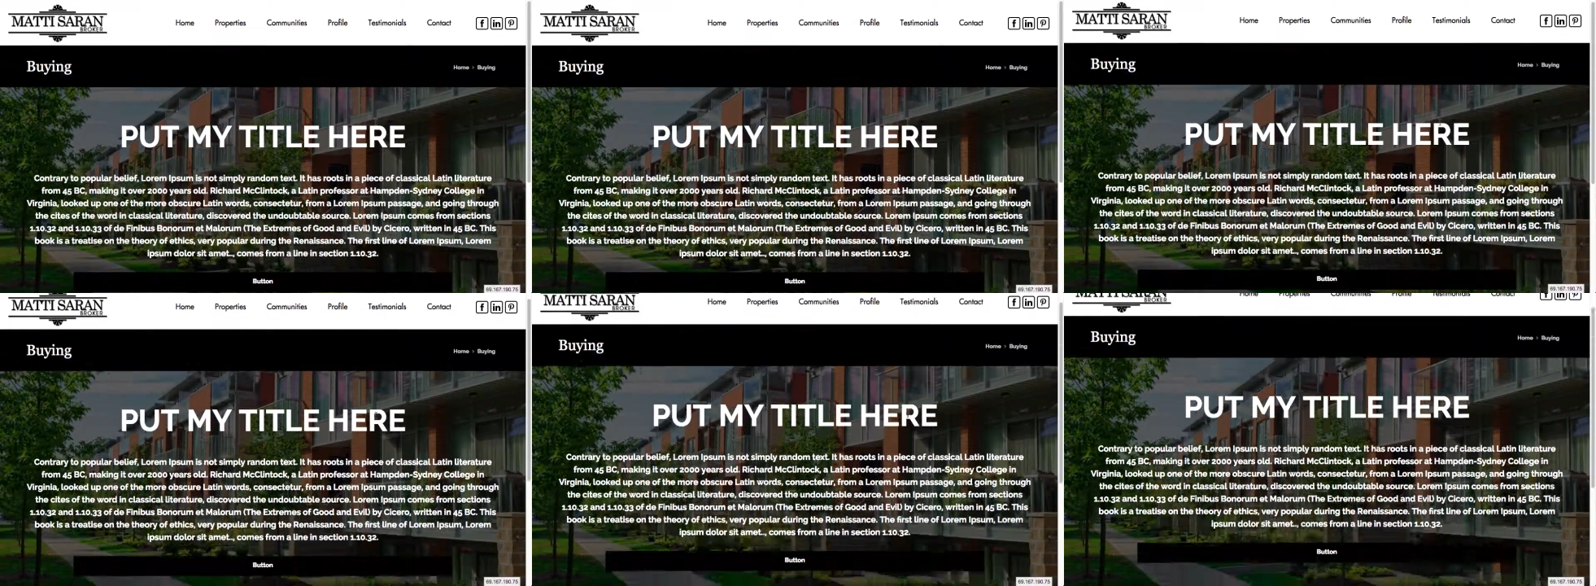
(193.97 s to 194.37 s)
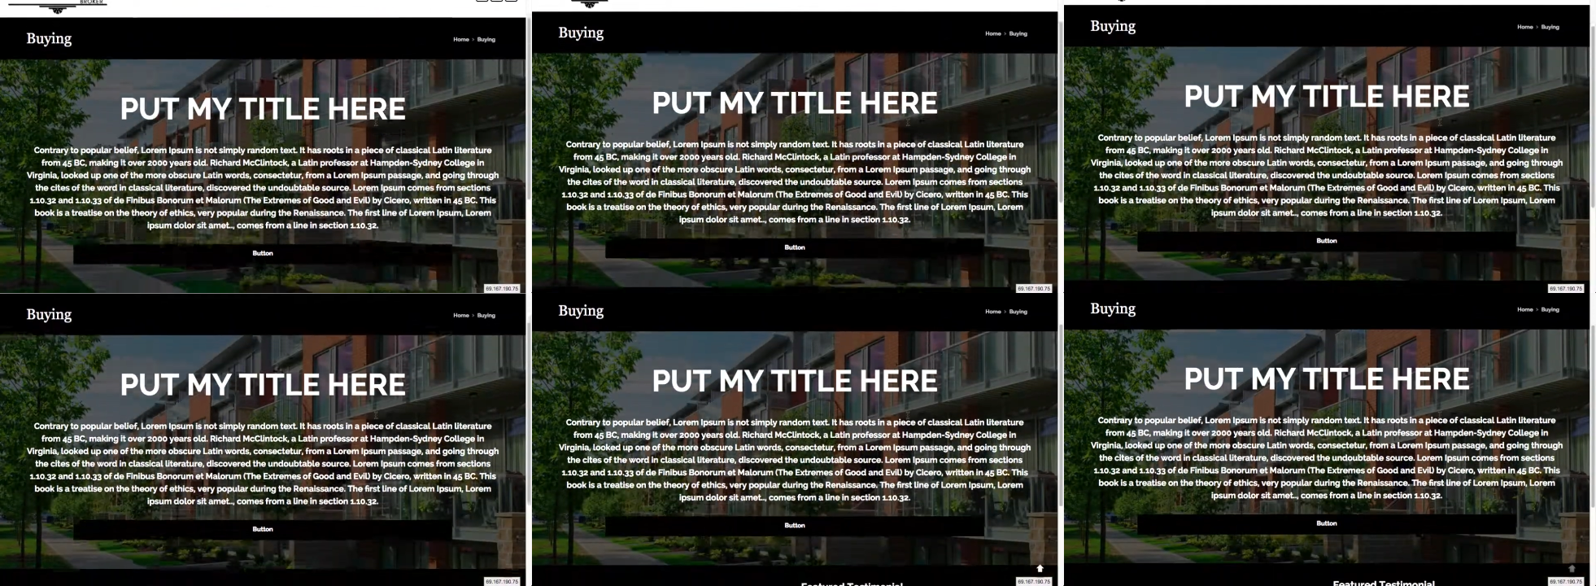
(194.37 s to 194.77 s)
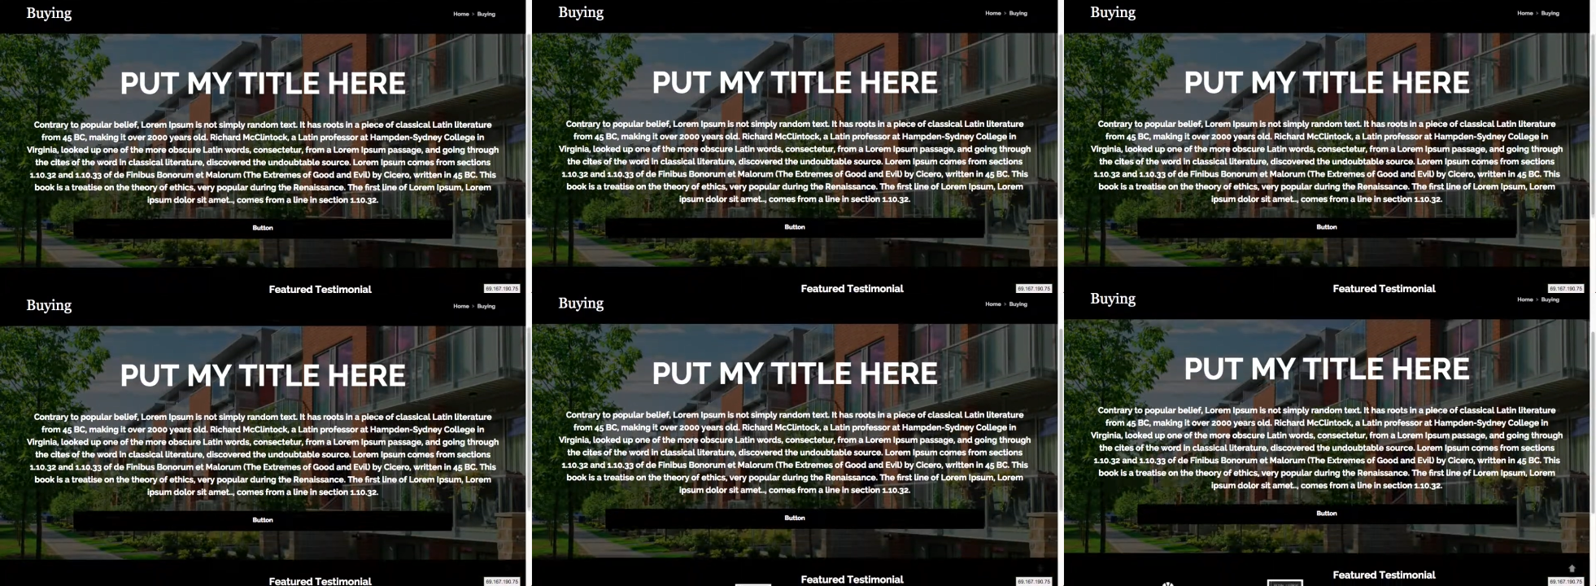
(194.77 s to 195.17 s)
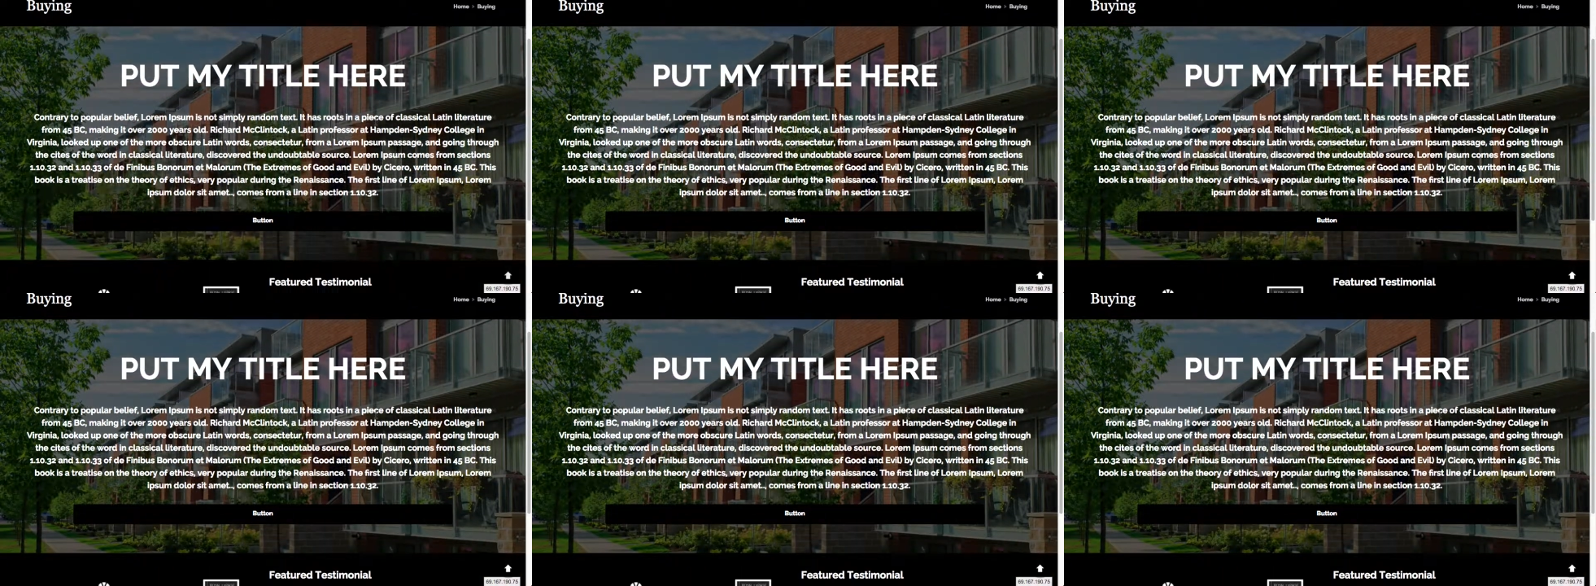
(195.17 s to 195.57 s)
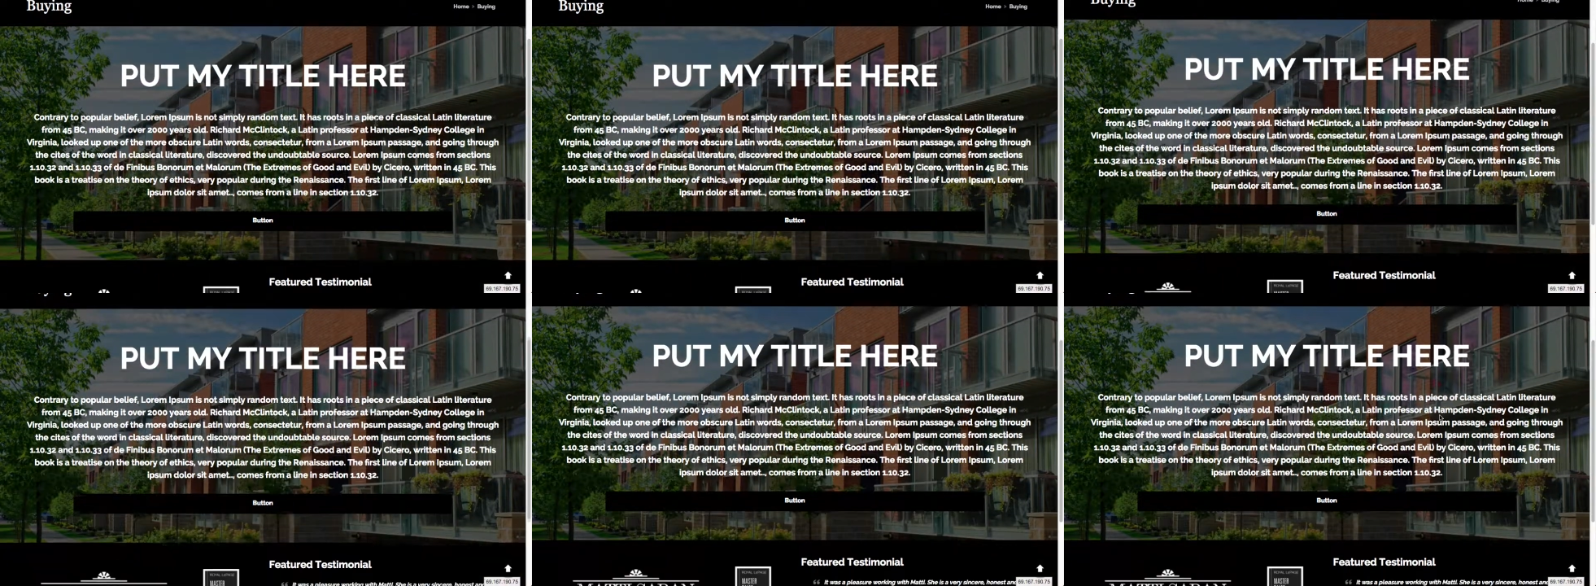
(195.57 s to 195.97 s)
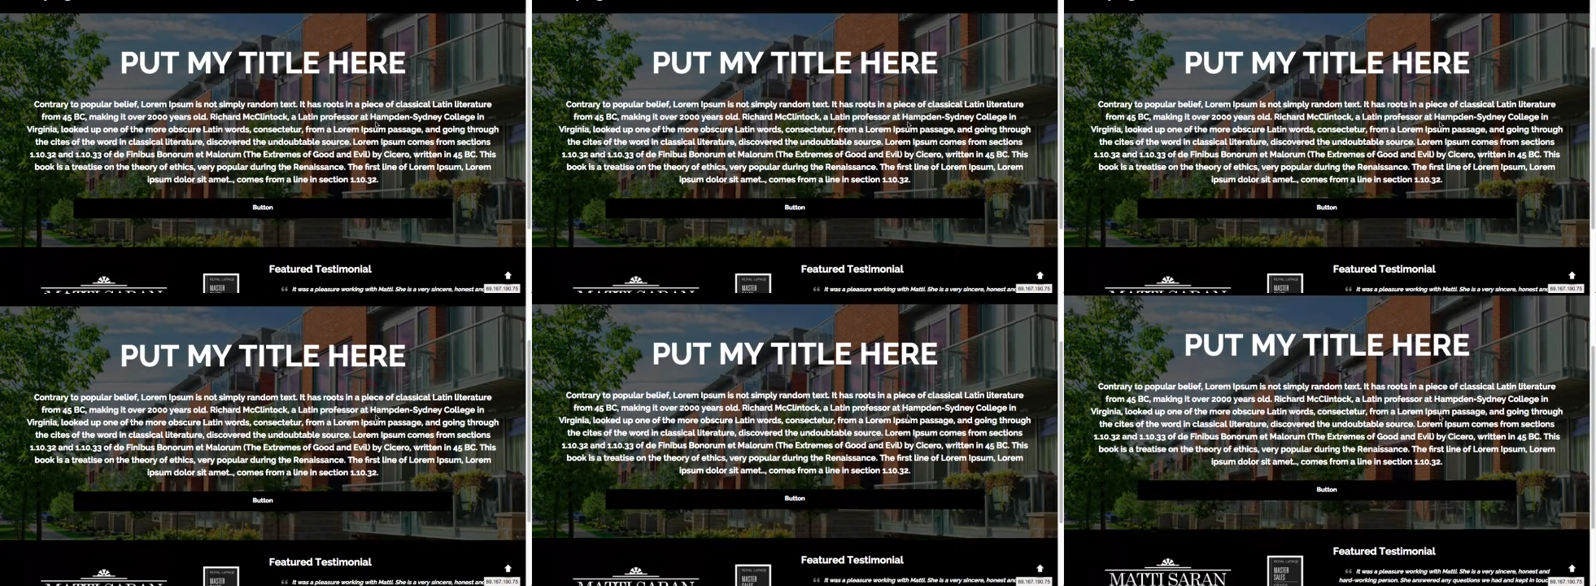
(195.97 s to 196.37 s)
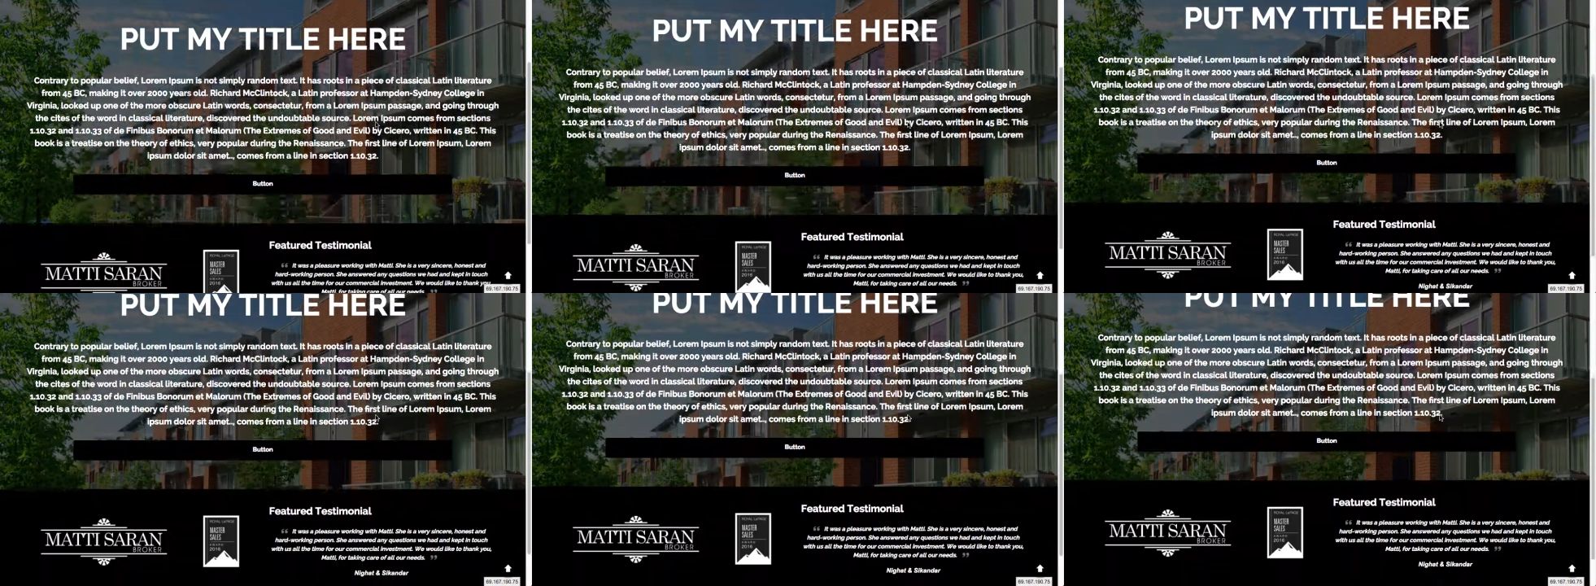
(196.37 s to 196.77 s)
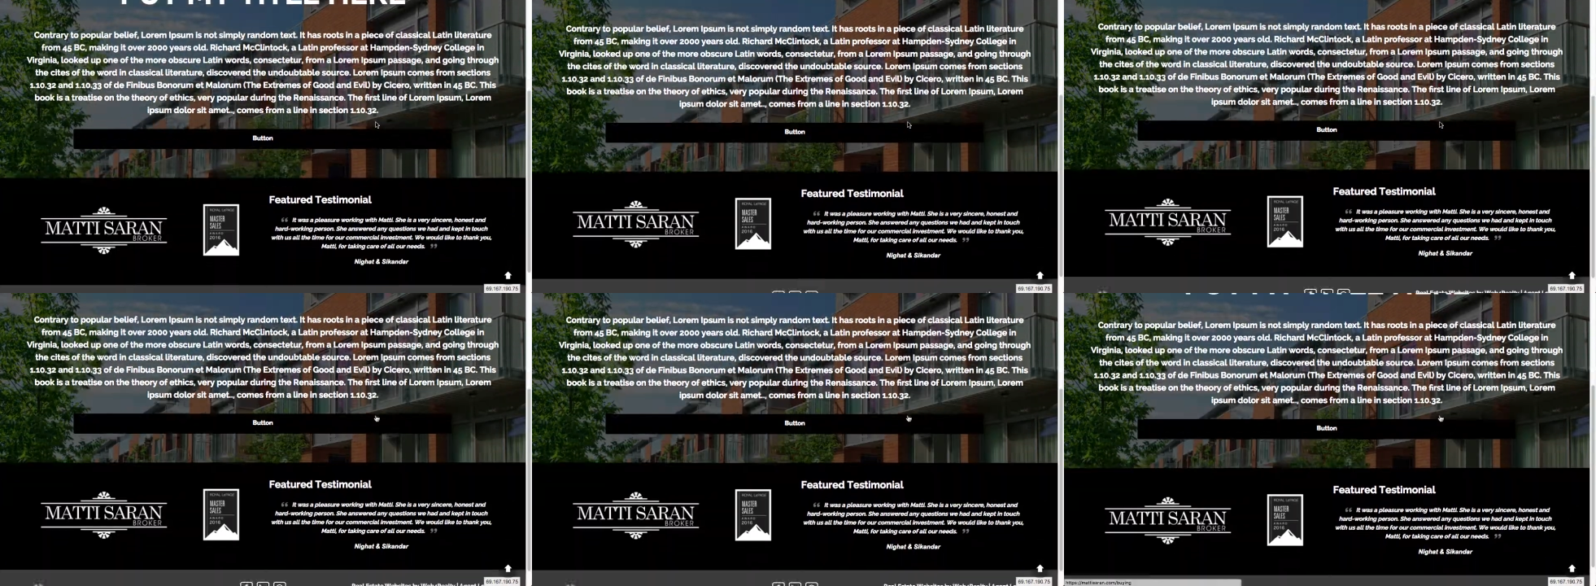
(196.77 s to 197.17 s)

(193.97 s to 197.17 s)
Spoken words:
[unreadable: no face in view]